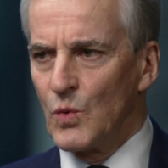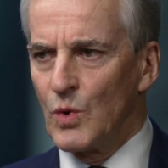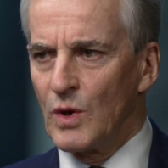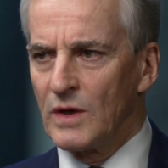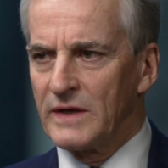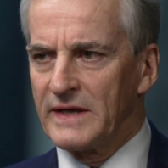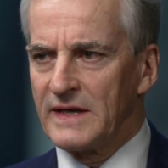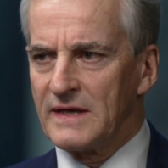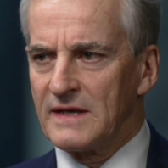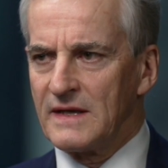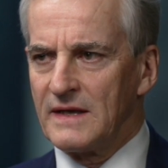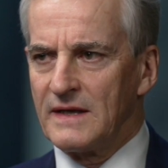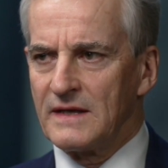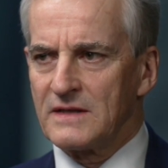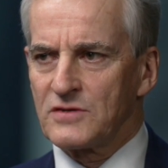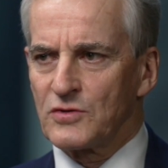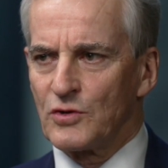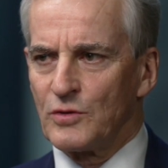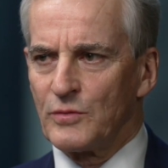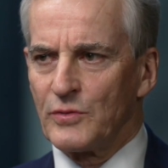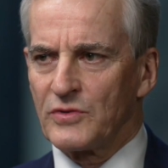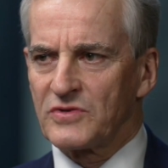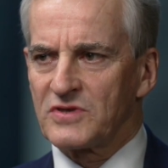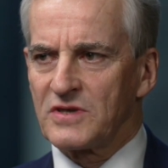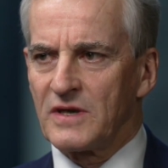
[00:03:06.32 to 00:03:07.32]
Well, it, it's
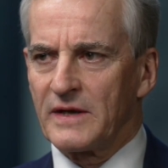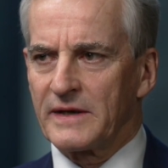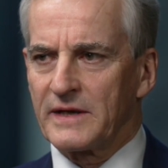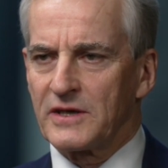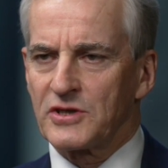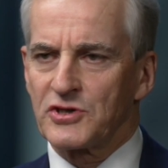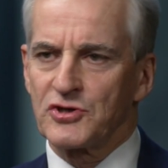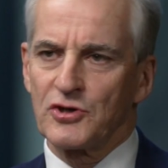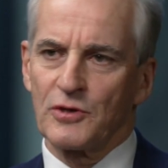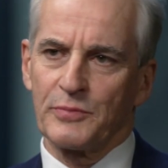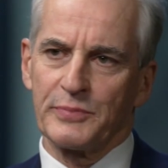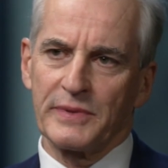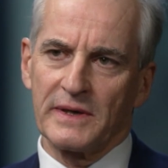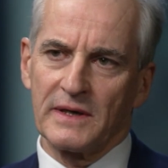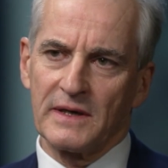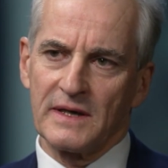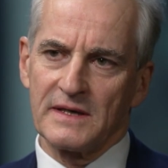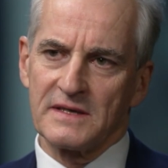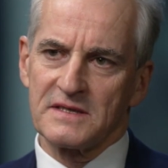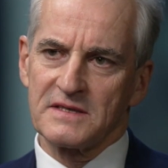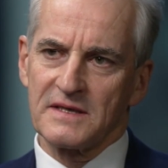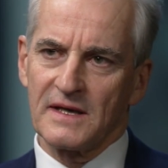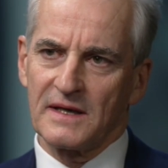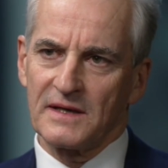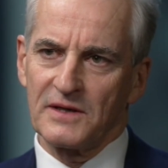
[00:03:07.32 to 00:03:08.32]
almost like a shopping
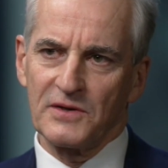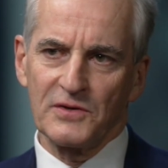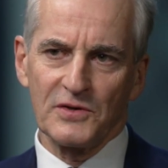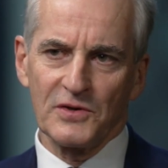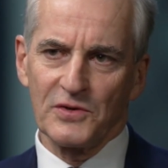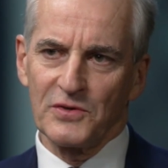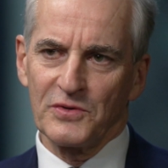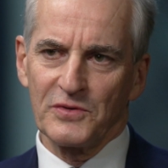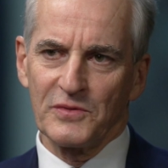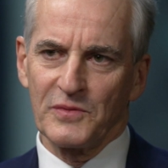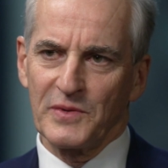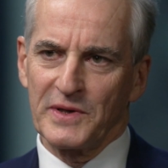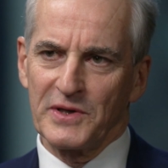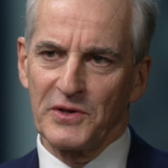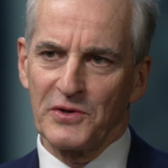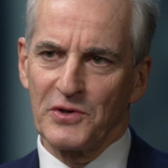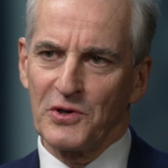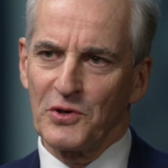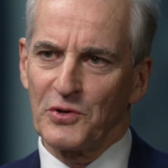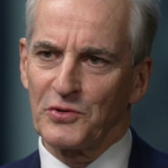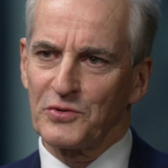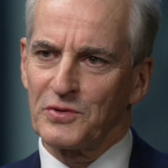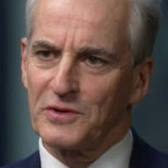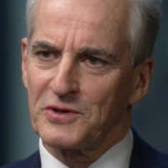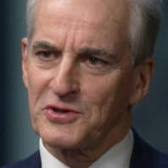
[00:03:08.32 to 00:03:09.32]
list. And you know, when you
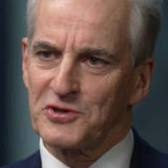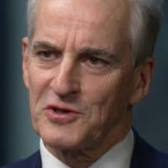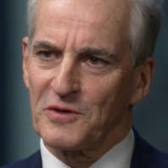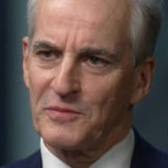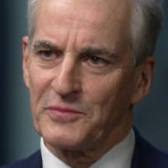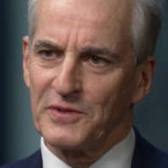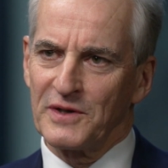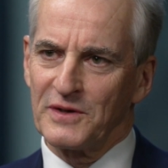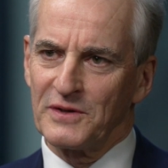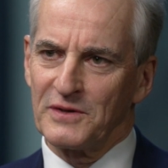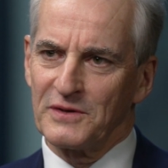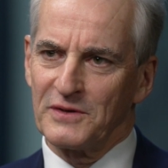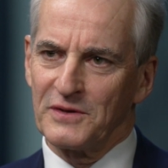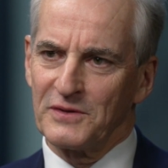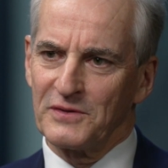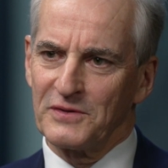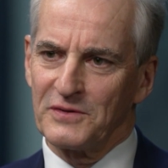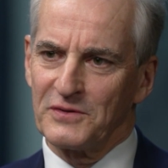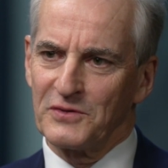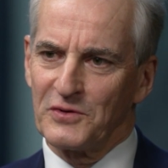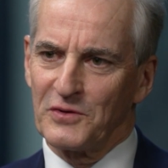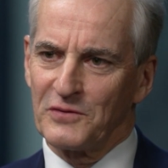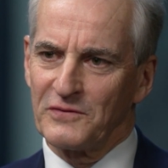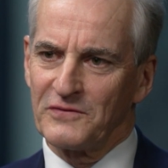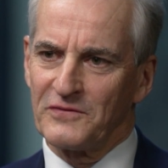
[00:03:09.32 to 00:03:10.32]
go to a shop, you, you
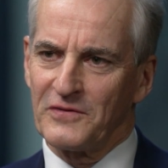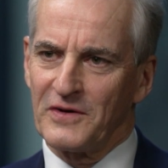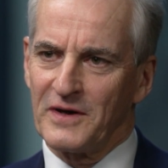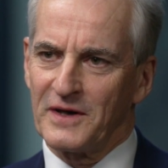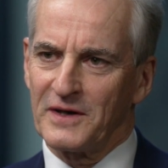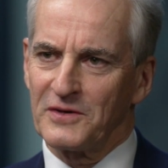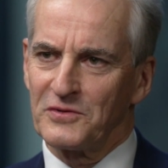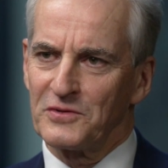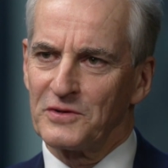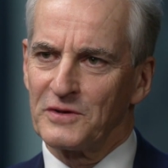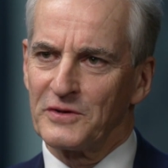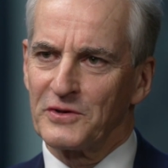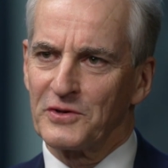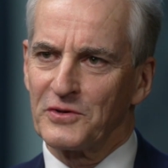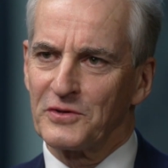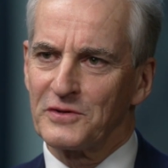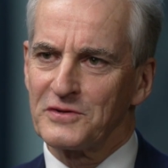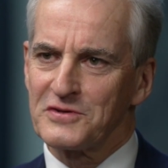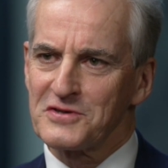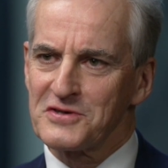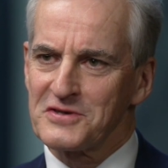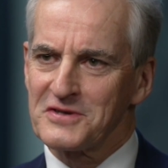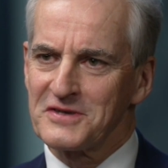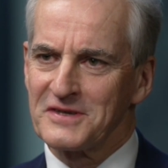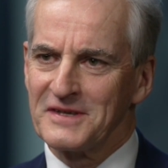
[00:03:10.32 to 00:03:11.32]
don't find all the
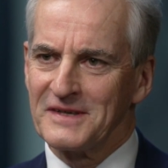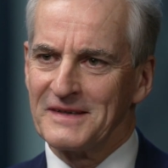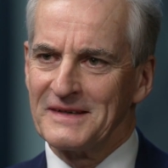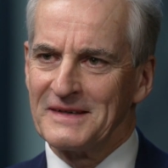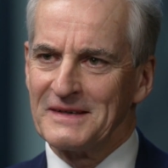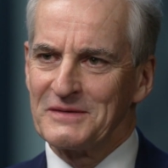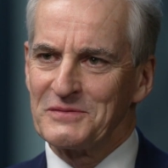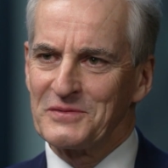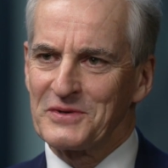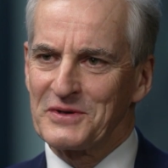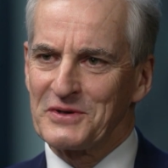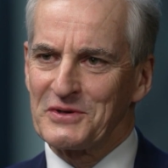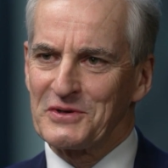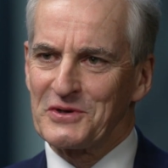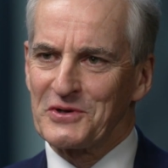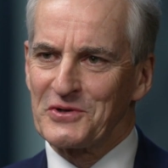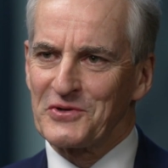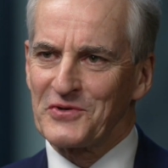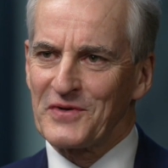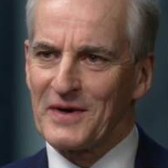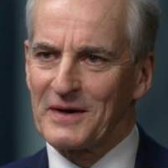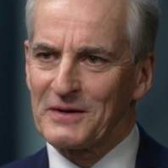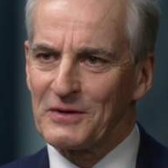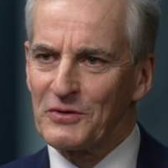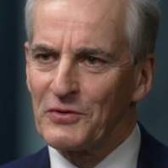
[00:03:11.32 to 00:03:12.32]
goods when you go
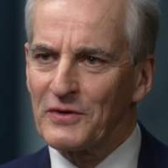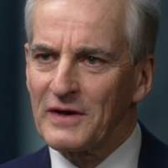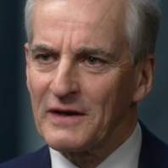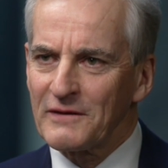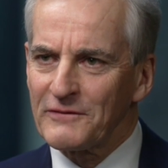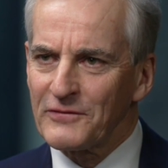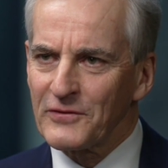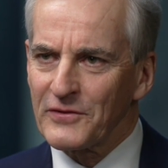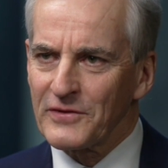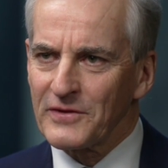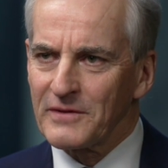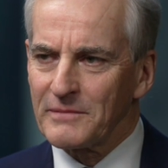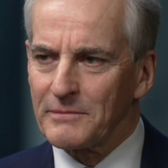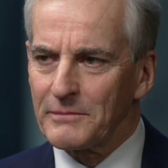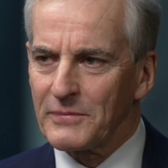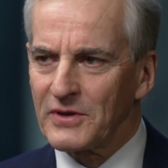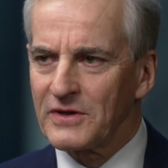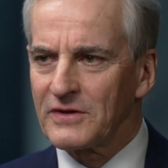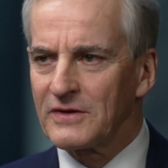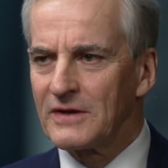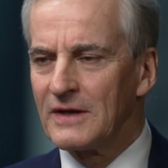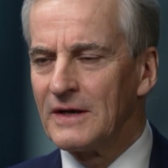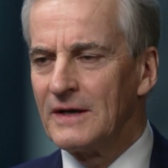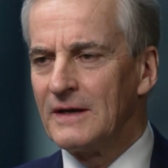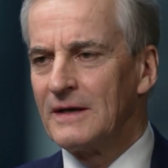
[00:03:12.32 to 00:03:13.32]
around looking for them.
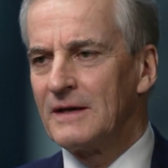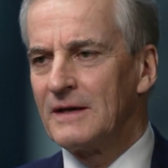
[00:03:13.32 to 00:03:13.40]
But